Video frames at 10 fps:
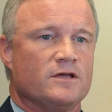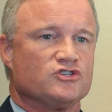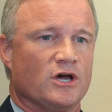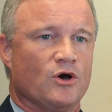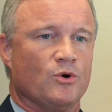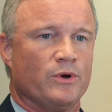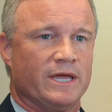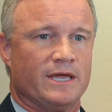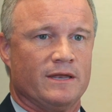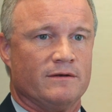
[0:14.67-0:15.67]
So
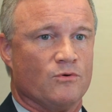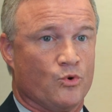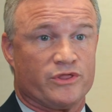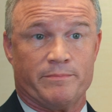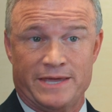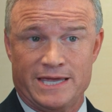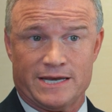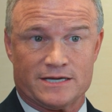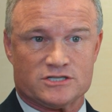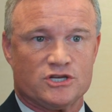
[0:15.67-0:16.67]
in
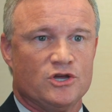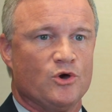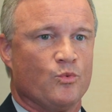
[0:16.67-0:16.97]
orthopedics,